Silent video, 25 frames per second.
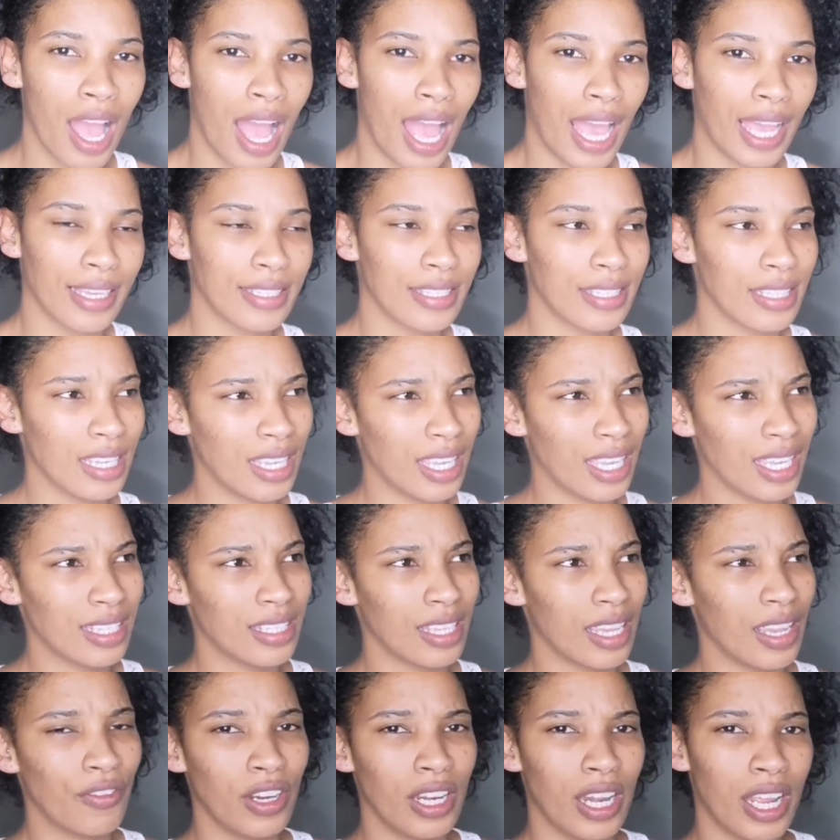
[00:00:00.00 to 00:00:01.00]
I see kids
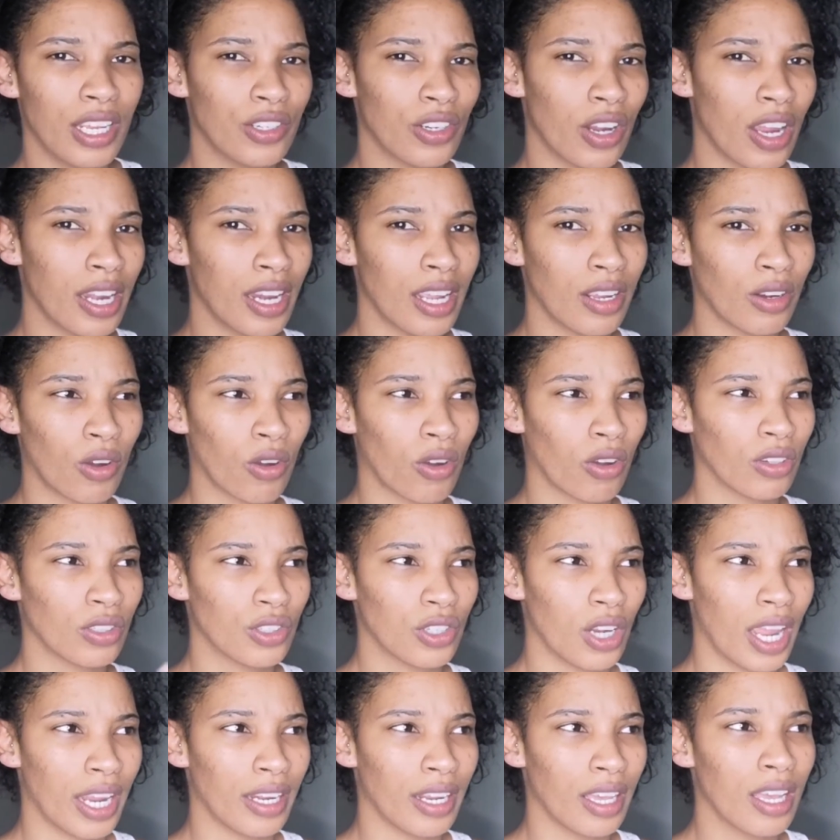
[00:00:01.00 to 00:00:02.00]
every day trying
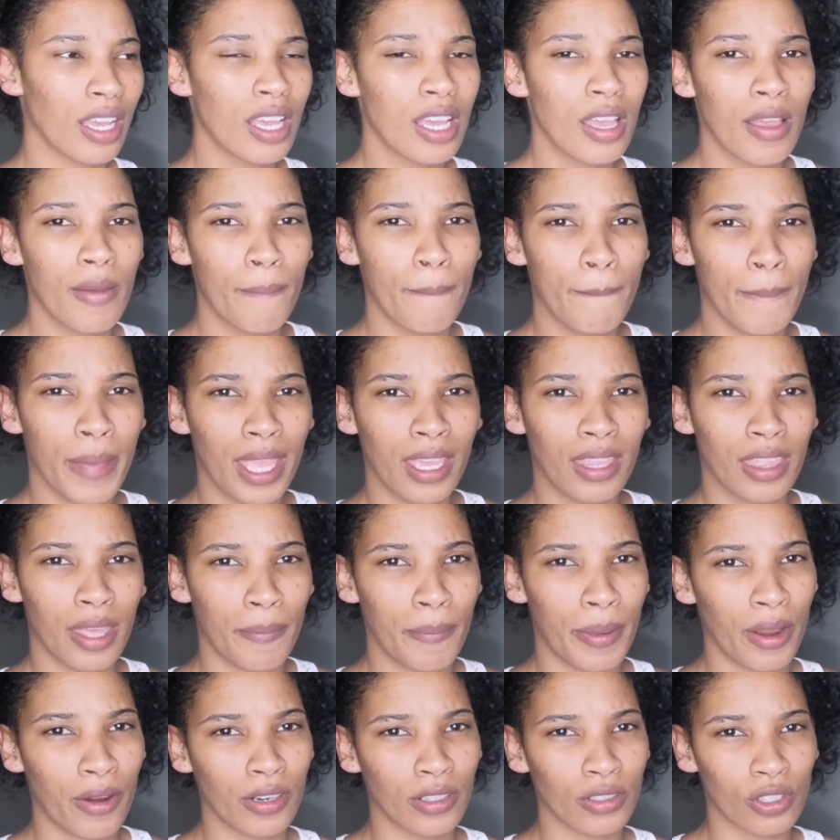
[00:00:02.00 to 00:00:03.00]
to make their
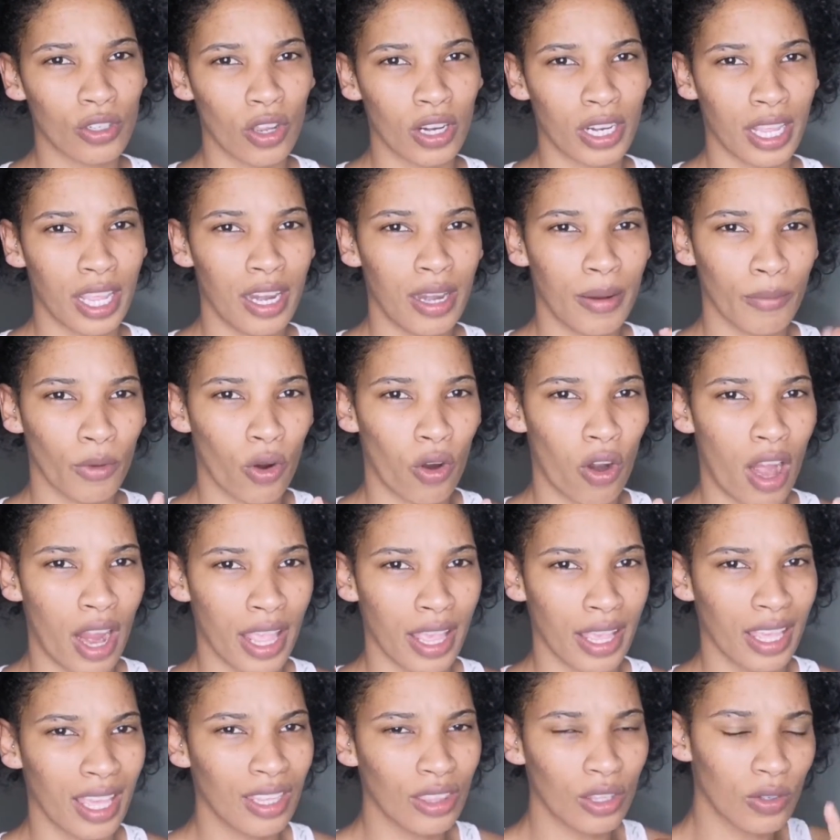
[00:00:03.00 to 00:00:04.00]
parents not hear them
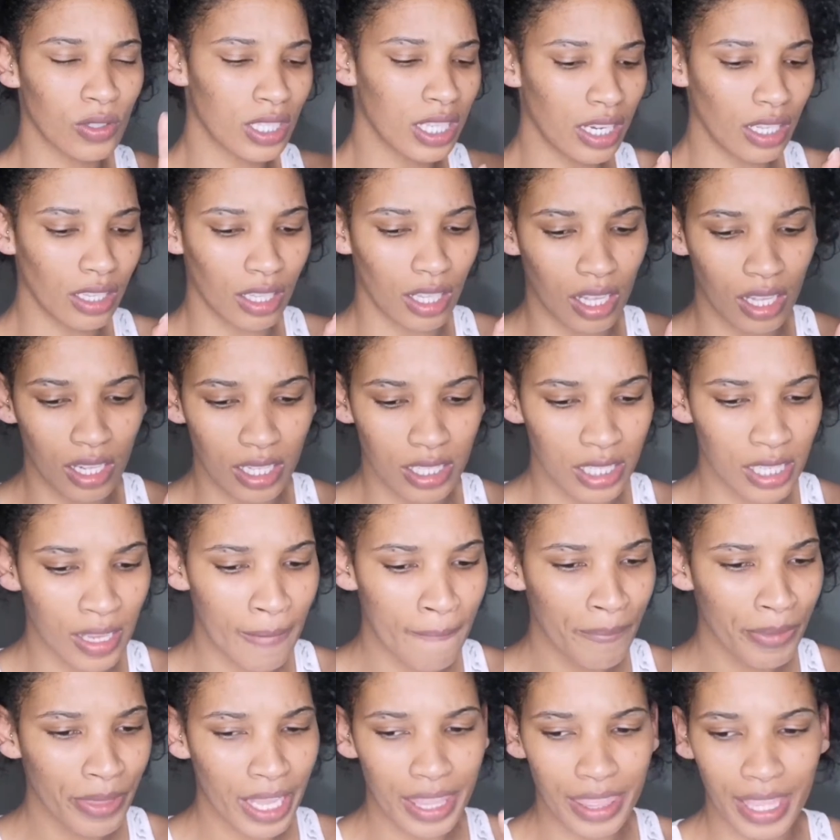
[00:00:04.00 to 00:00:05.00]
crying. Those little girls
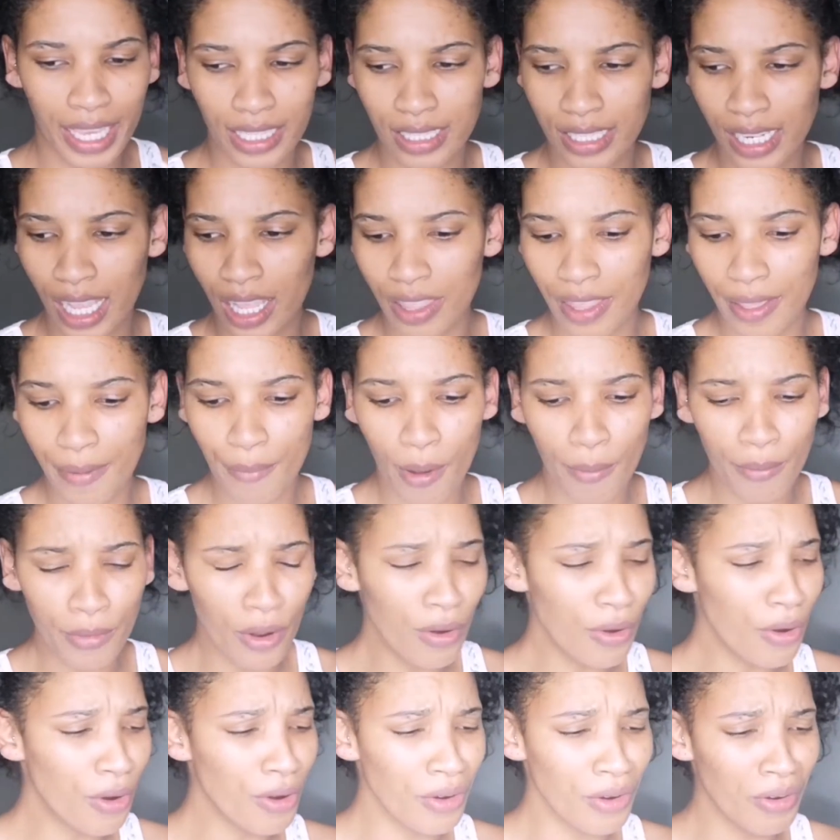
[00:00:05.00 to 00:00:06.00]
that tell their mom,
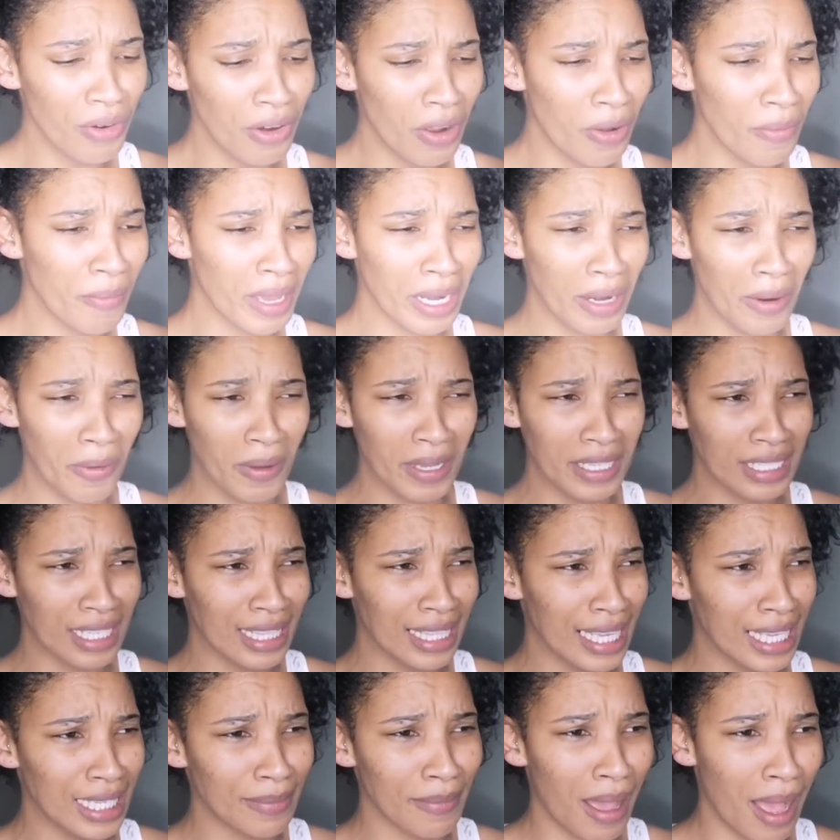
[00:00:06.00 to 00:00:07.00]
no, but it wasn't
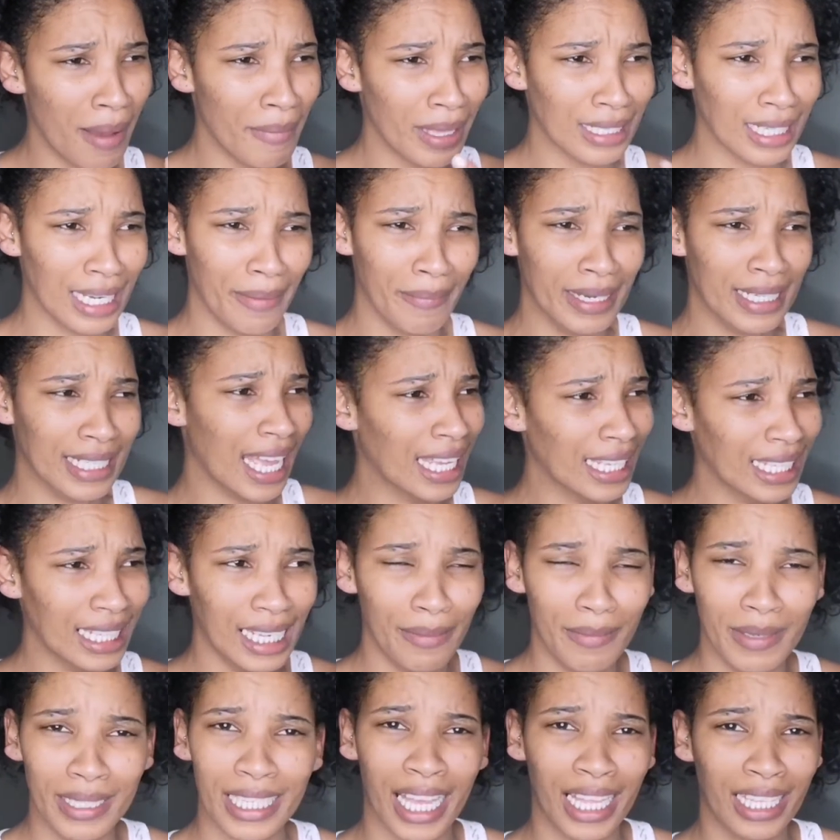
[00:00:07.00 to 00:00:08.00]
this, mama, let me tell you,
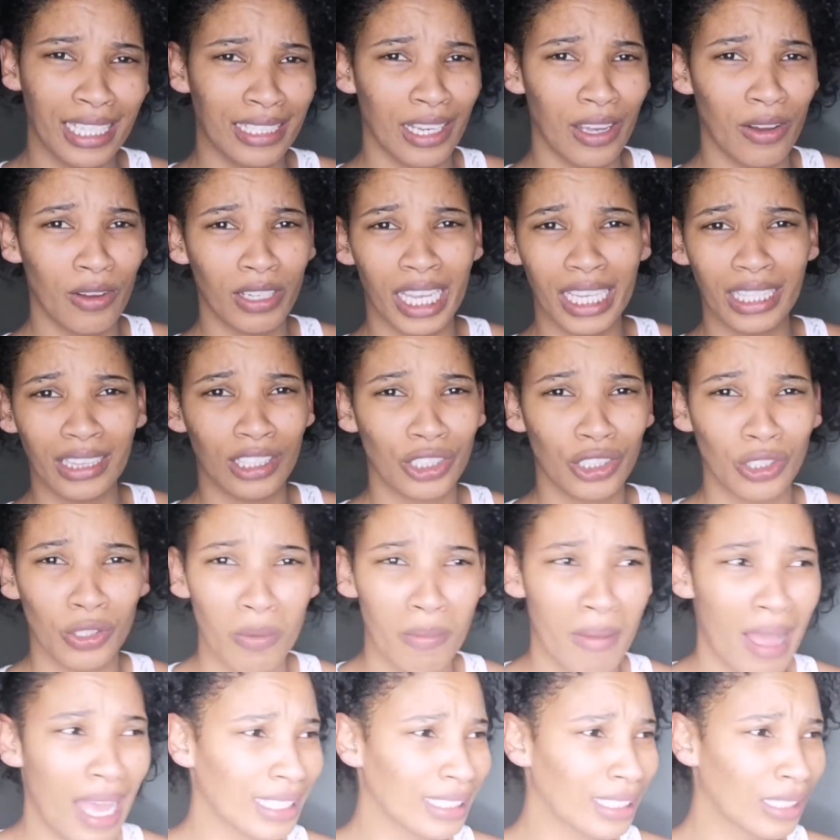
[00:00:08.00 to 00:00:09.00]
don't get the
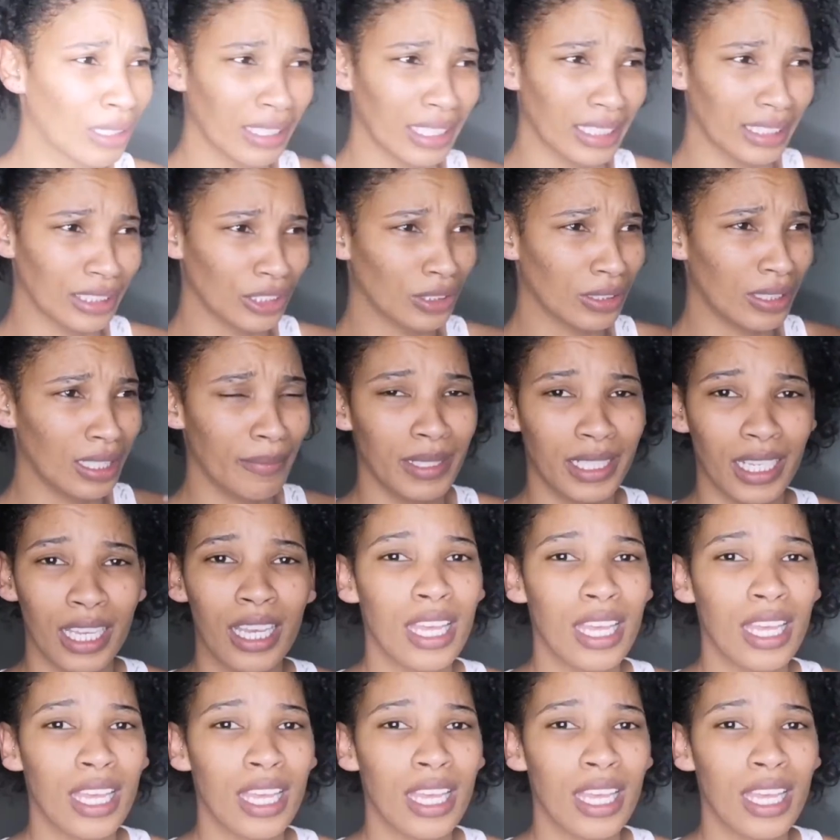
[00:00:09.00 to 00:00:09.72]
shoe, man, don't get the shoe.